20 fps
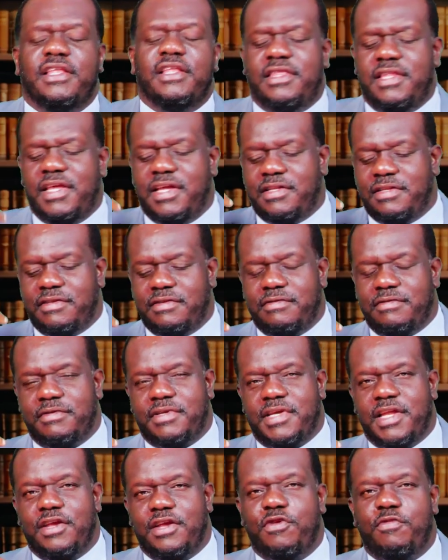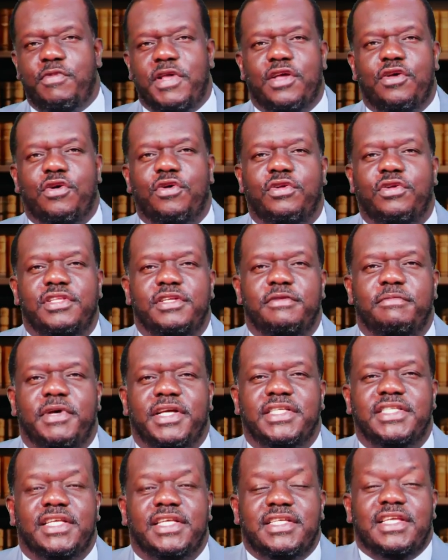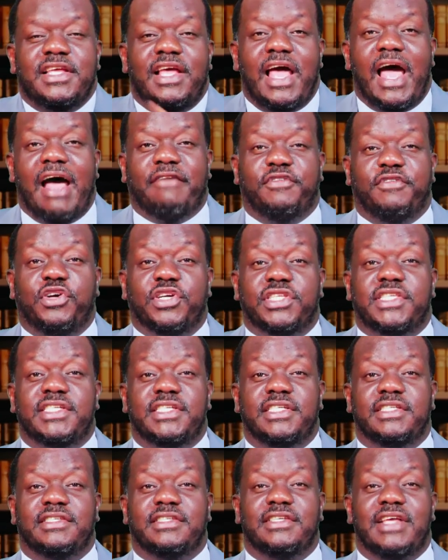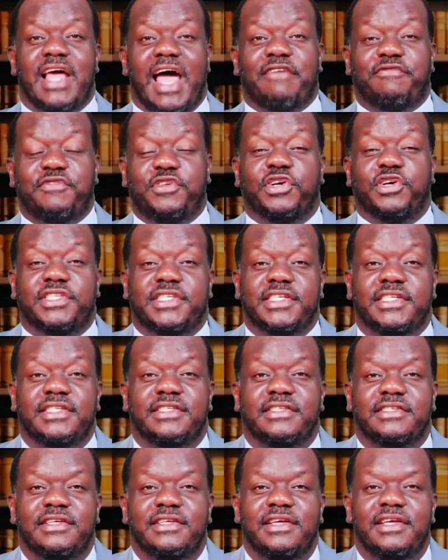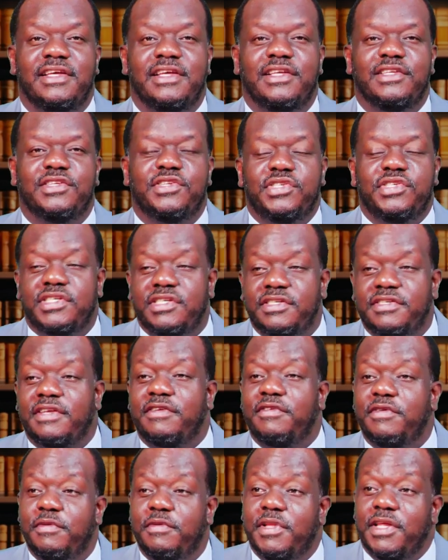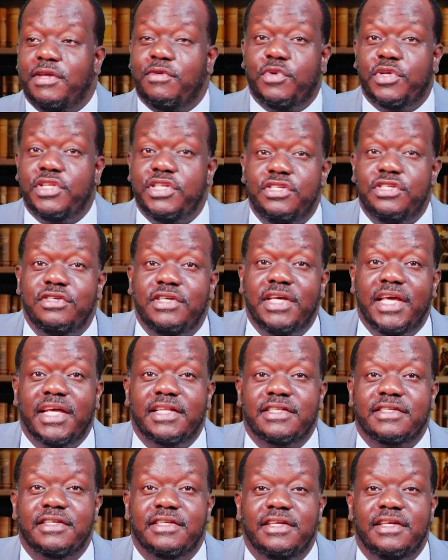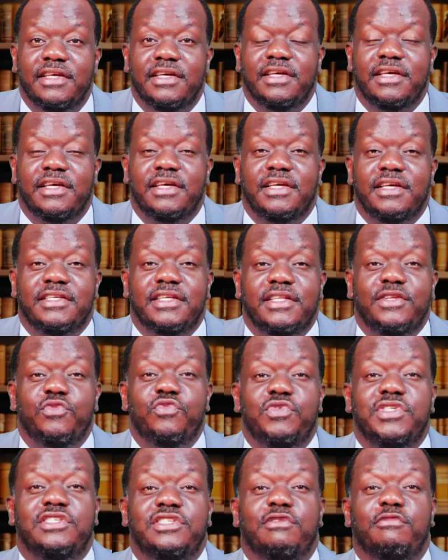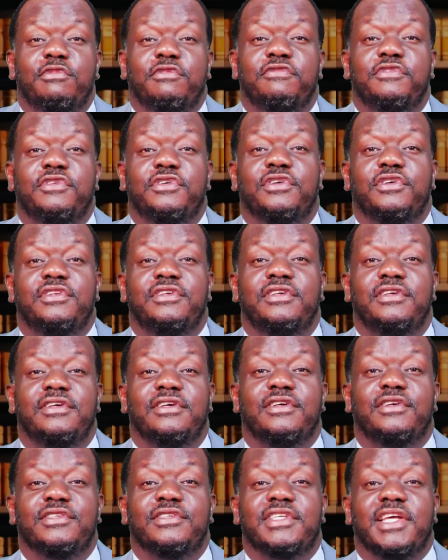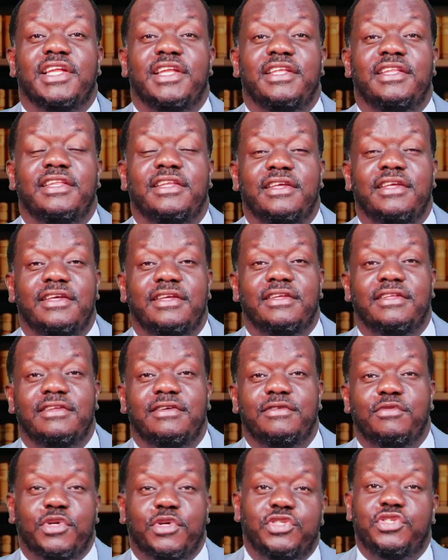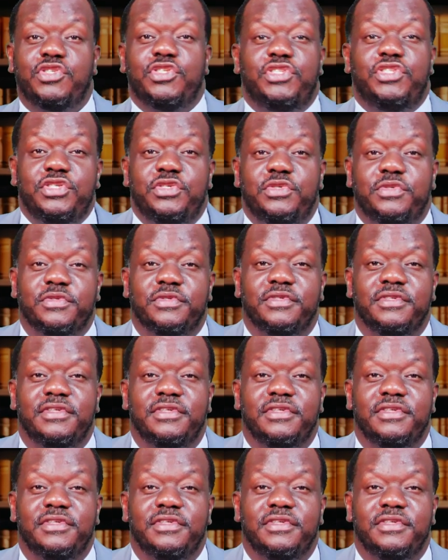Then Kenneth called him back, says, I've gotten it. I've gotten it. So Jesus asked him, What did you get? He said, The wisdom of God concerning what to do.